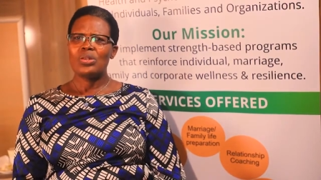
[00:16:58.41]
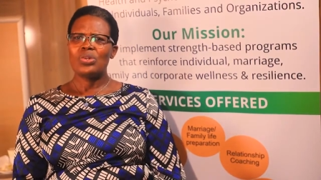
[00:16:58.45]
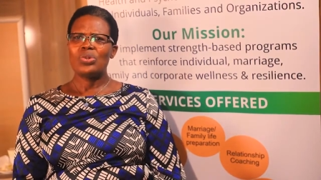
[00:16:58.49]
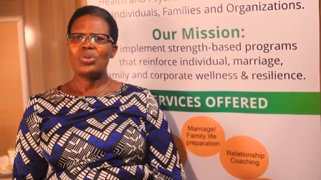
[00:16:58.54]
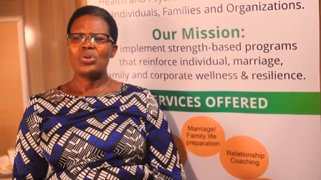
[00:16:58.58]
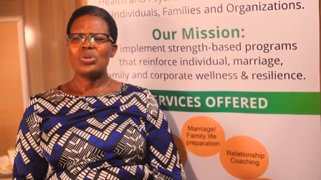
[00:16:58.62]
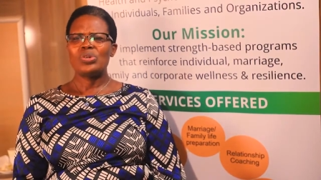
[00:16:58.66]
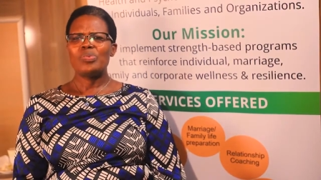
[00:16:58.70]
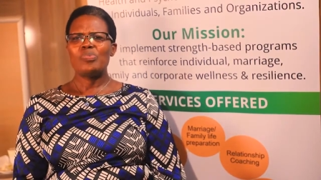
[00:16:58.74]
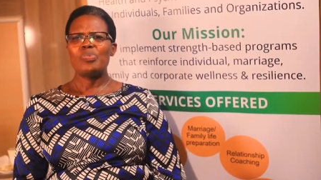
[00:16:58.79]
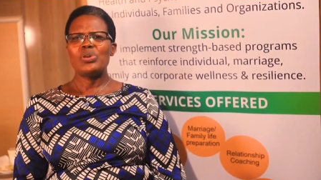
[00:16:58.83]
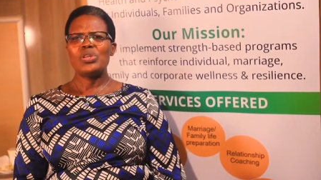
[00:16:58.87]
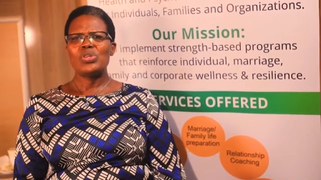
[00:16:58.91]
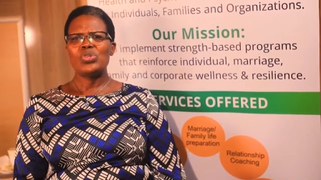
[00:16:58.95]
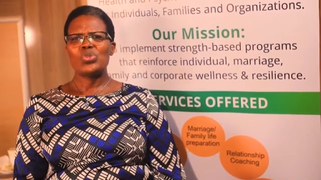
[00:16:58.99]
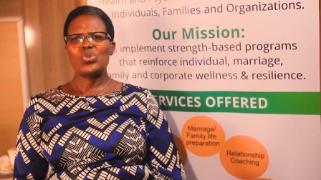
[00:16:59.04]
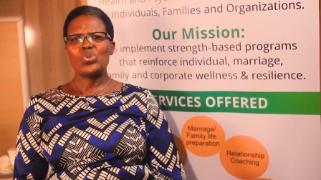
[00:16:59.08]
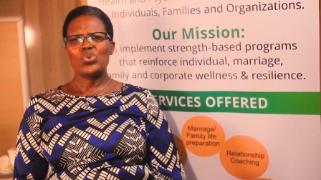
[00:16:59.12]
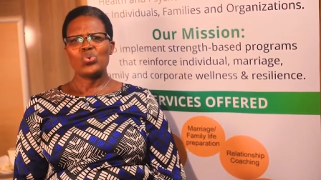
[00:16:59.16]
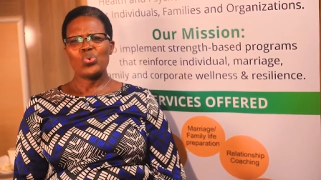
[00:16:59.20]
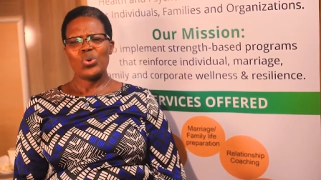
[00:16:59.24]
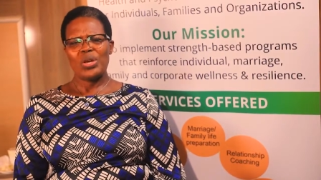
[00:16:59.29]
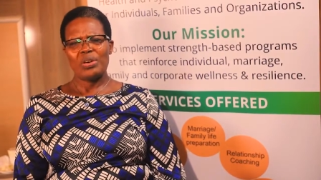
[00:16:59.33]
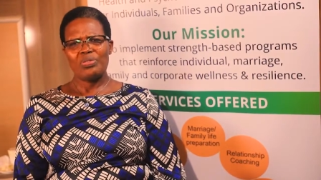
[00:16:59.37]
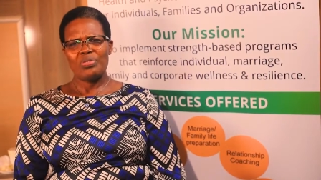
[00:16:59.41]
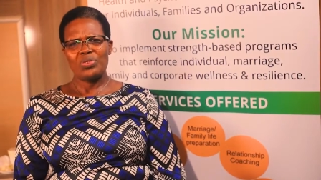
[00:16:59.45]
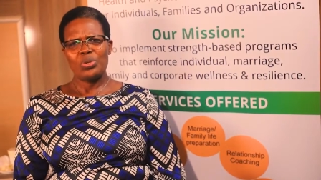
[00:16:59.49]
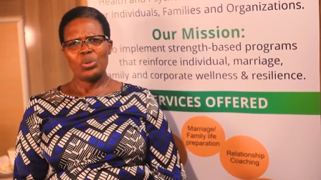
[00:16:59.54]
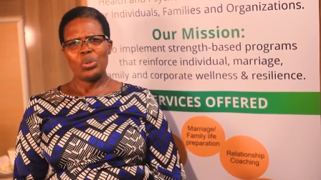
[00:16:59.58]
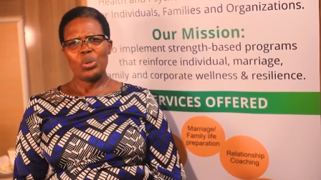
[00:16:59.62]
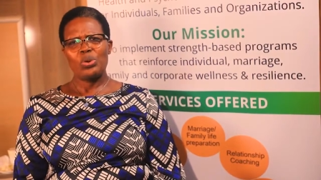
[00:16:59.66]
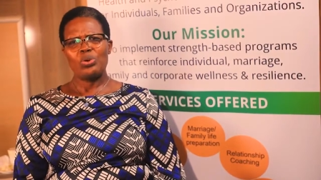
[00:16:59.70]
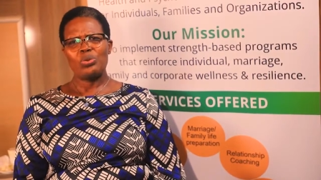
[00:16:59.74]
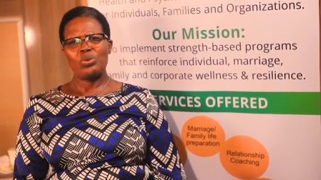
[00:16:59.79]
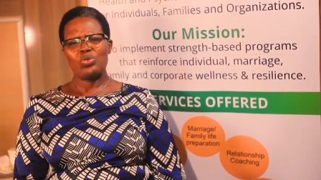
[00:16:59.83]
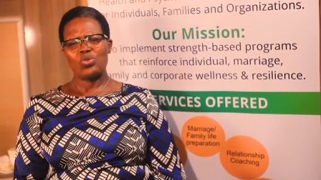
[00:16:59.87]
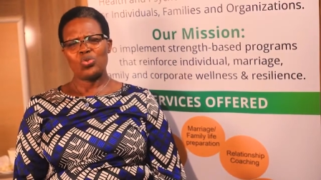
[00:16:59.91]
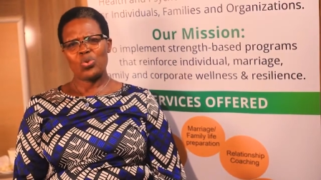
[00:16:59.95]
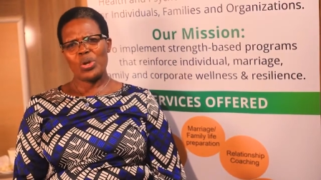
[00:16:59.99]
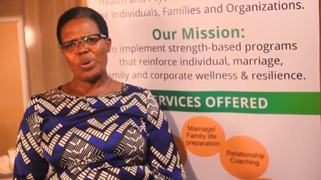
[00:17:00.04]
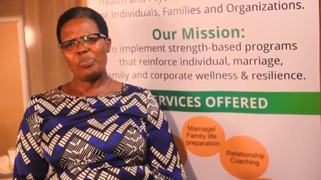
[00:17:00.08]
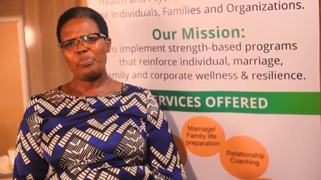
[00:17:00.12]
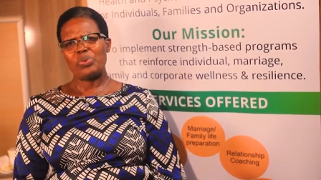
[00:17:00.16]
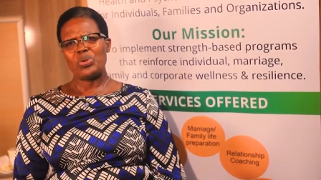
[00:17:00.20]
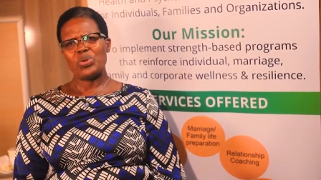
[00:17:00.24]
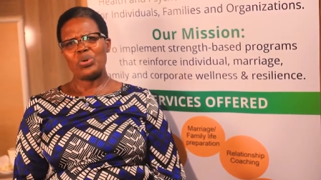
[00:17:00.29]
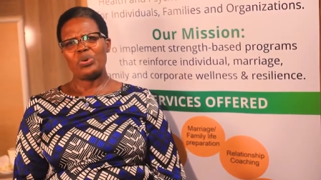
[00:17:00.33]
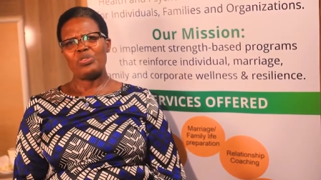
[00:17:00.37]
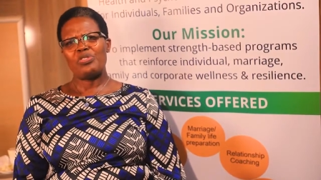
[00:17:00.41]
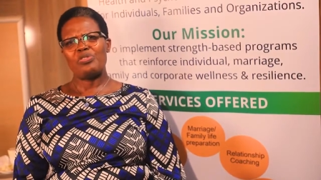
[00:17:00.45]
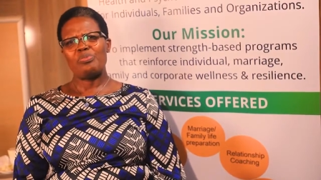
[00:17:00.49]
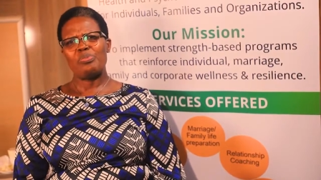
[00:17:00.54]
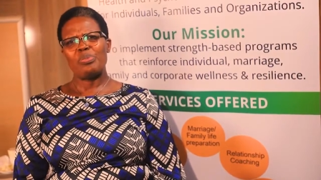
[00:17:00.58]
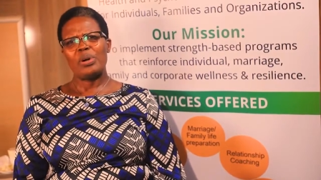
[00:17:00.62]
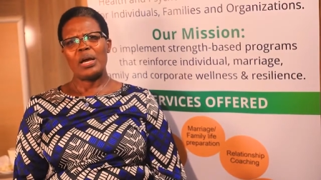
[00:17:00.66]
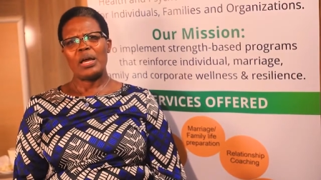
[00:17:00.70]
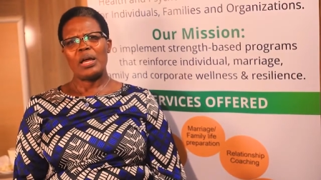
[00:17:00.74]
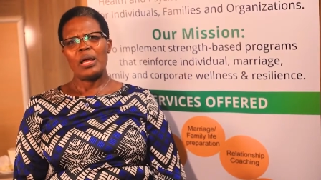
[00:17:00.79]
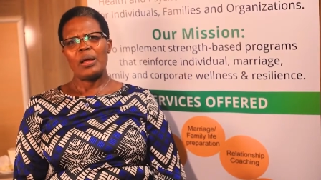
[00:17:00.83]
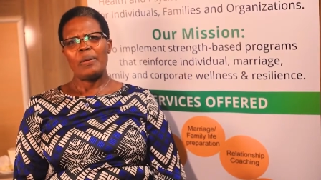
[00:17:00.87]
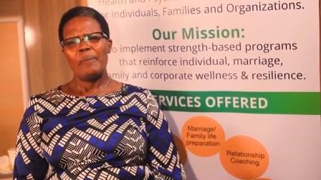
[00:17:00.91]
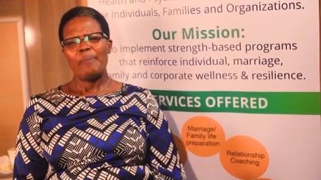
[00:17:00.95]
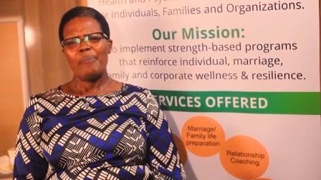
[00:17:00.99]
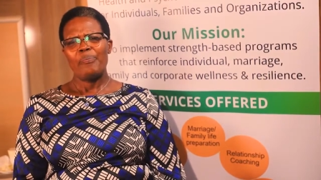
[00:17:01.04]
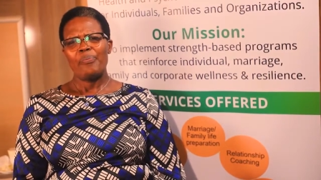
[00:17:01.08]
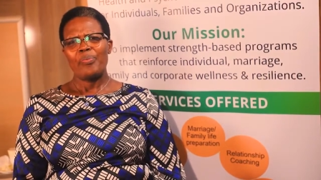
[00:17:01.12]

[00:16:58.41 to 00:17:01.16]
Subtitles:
Don't be swept off by